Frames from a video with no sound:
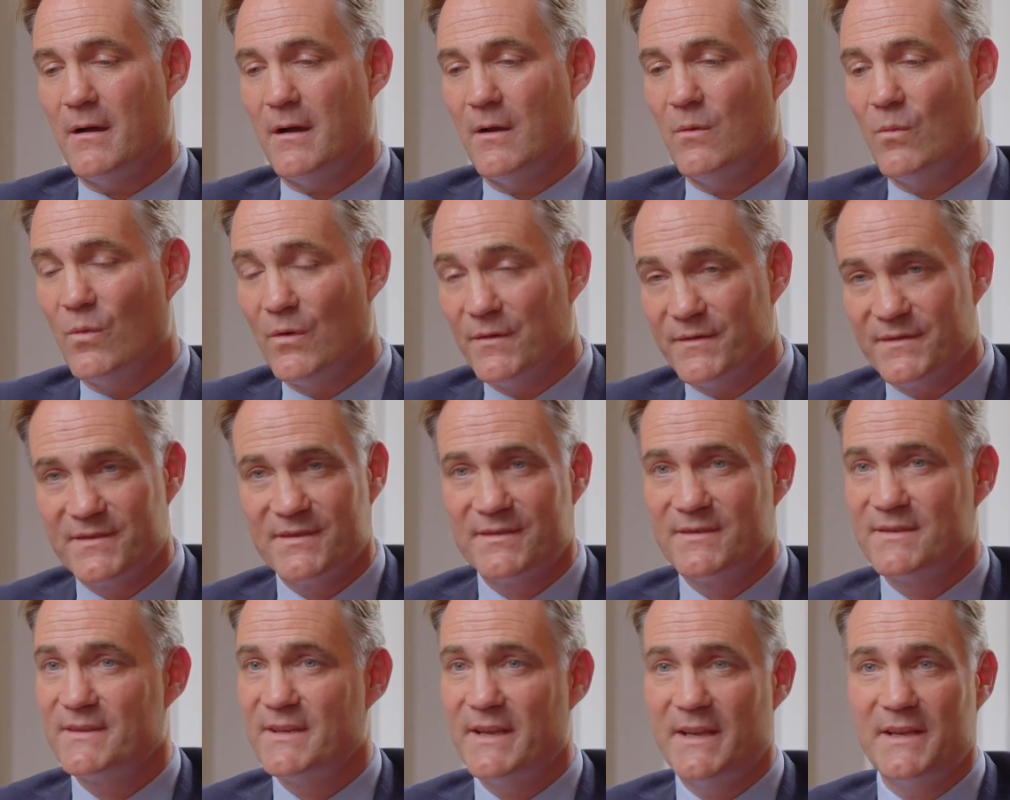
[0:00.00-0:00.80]
I want
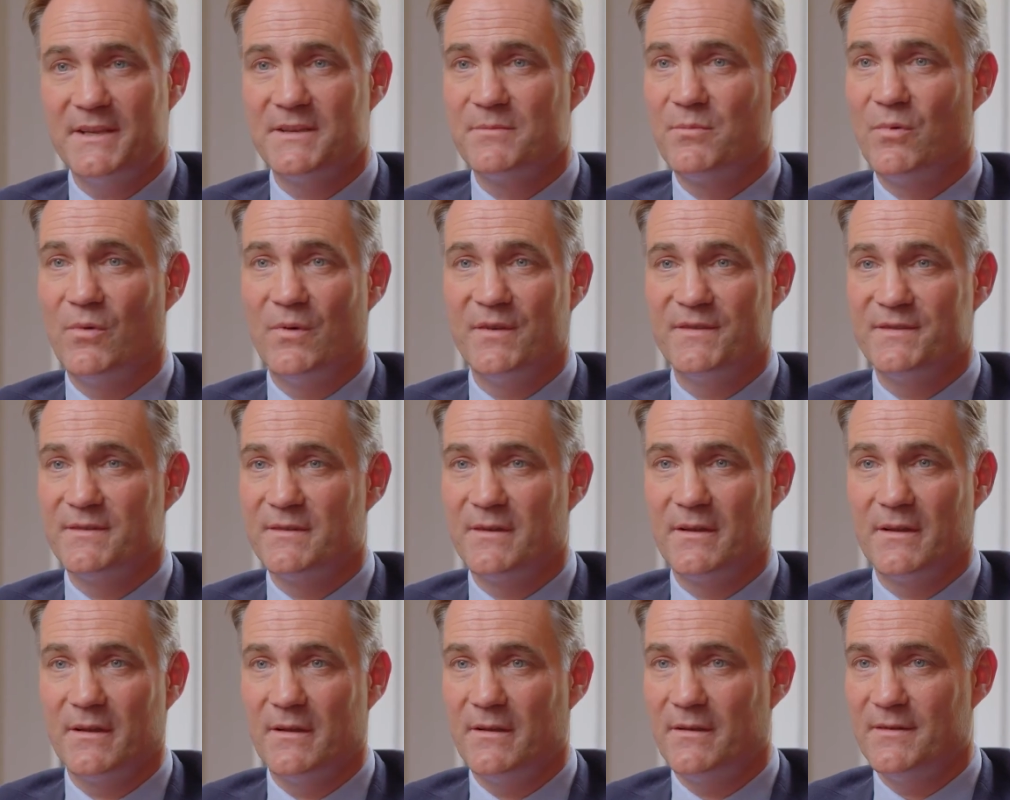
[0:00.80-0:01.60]
to teach boys and
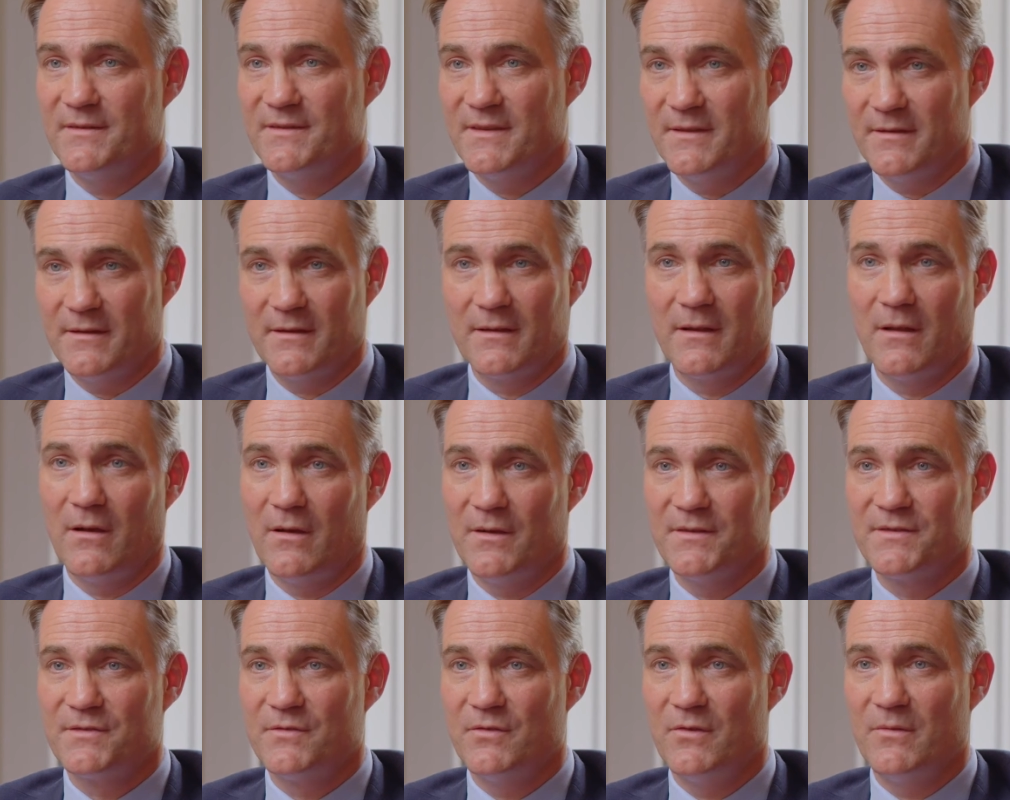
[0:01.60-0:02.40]
girls in the
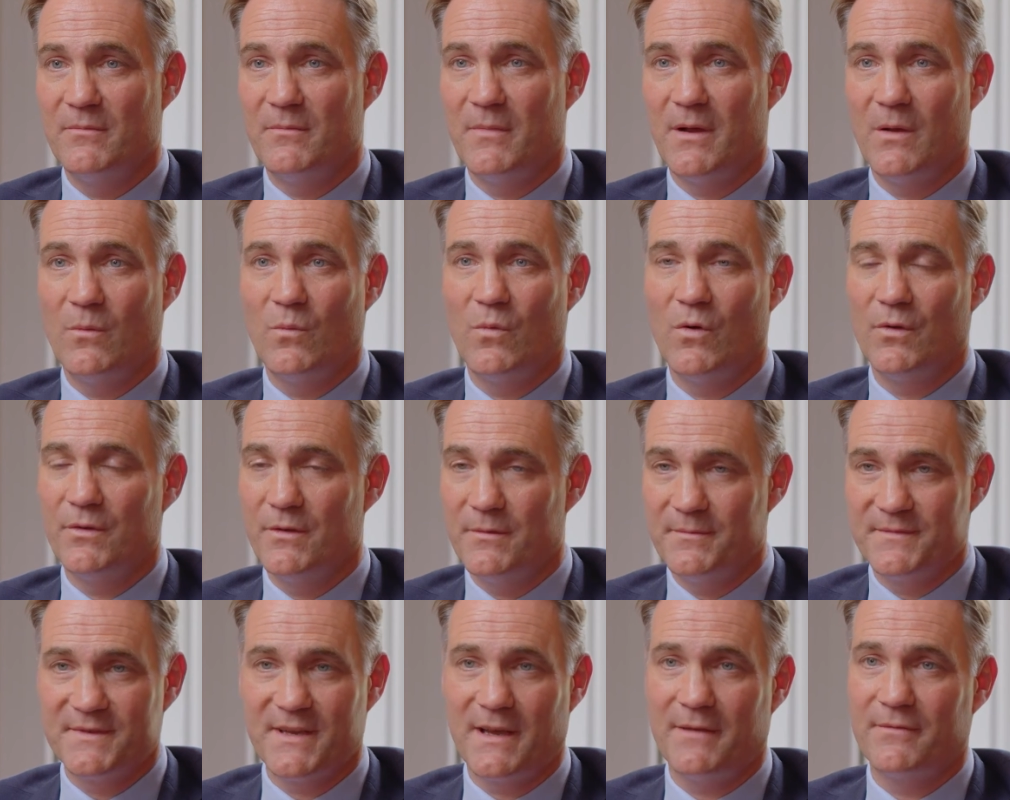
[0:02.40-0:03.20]
classroom, I want
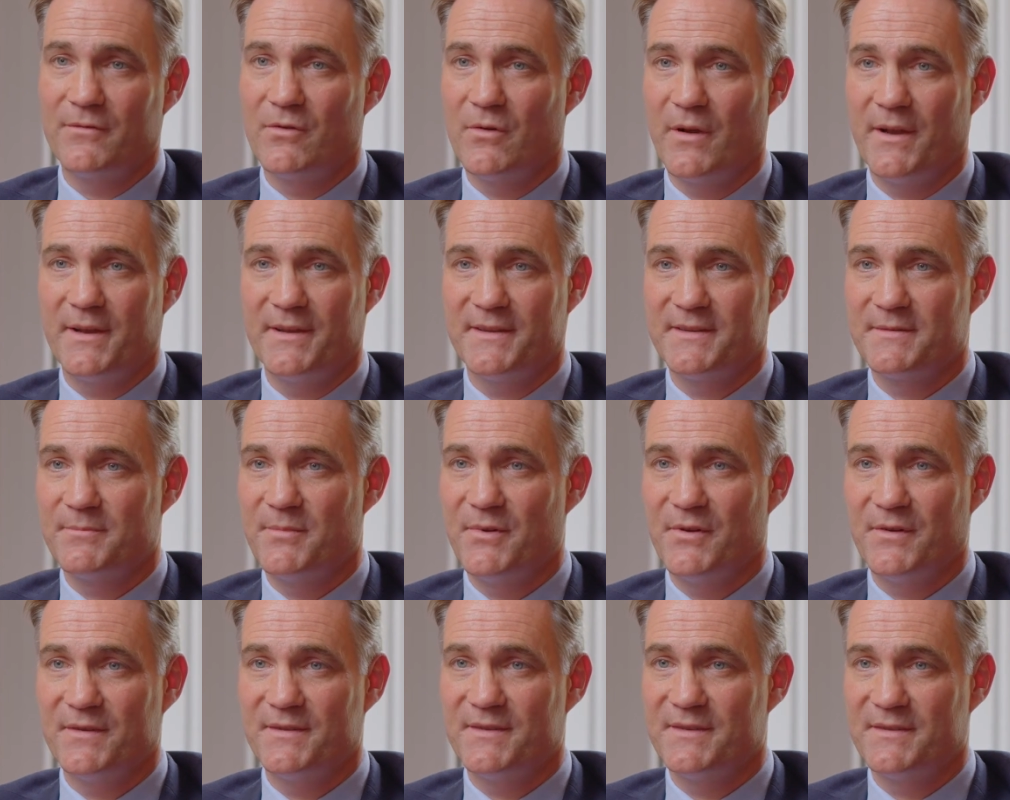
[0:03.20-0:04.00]
them to have great
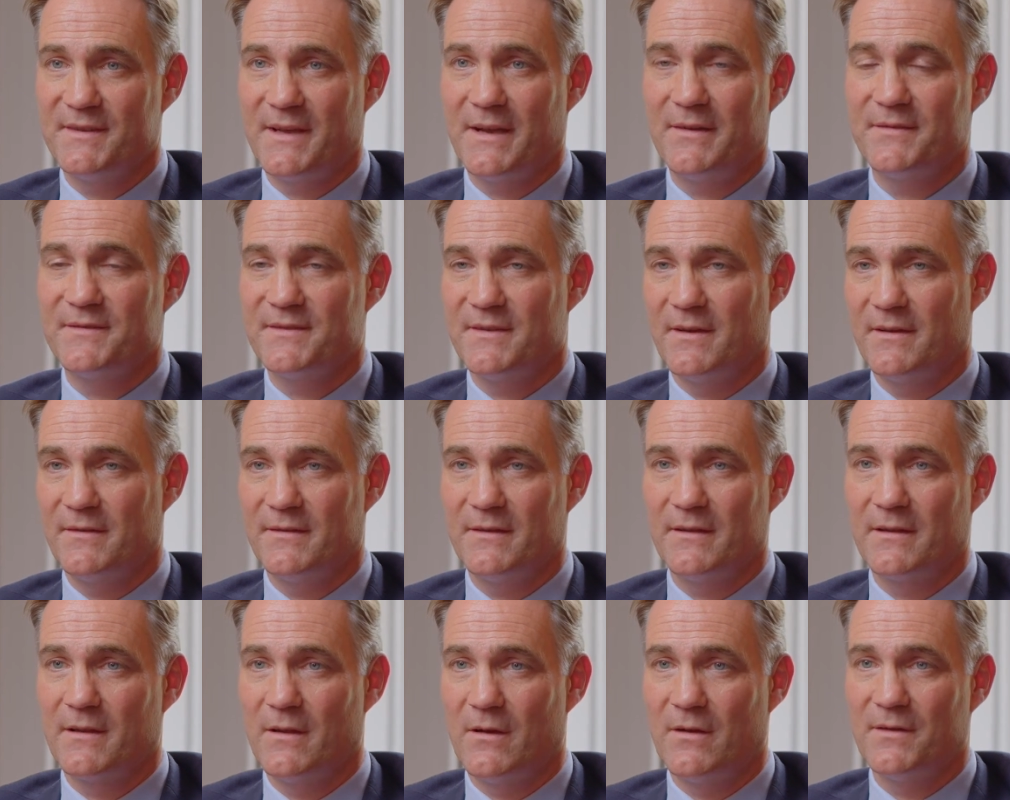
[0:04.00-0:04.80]
experiences outside
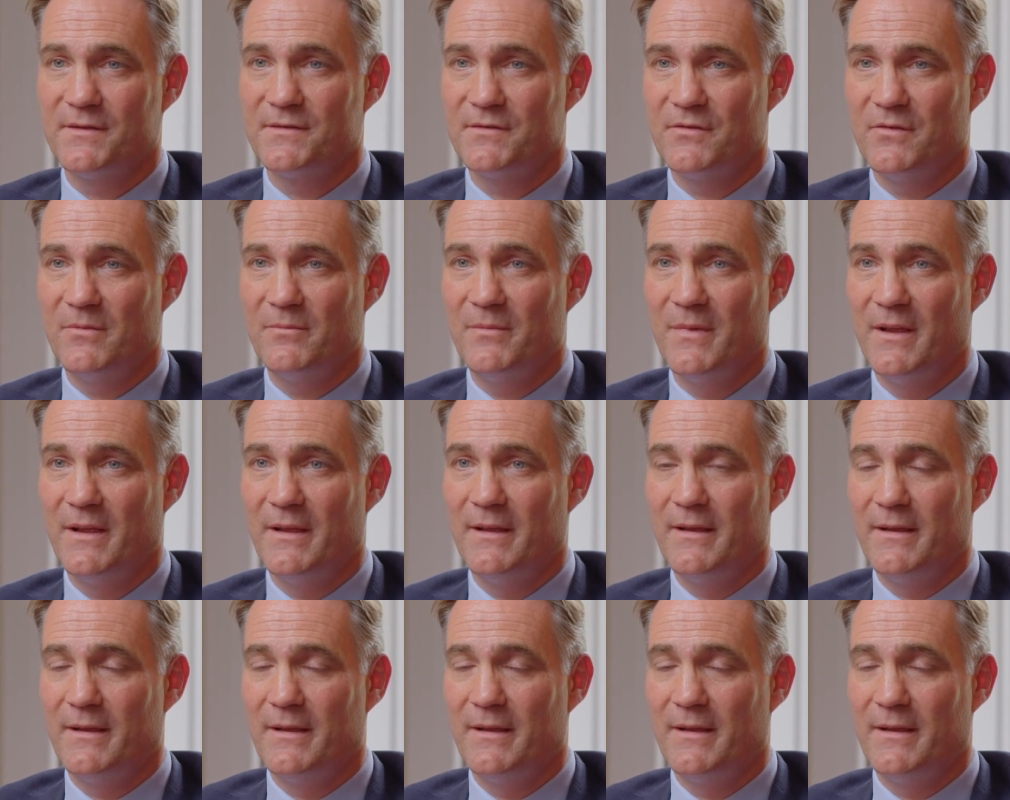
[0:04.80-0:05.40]
the classroom,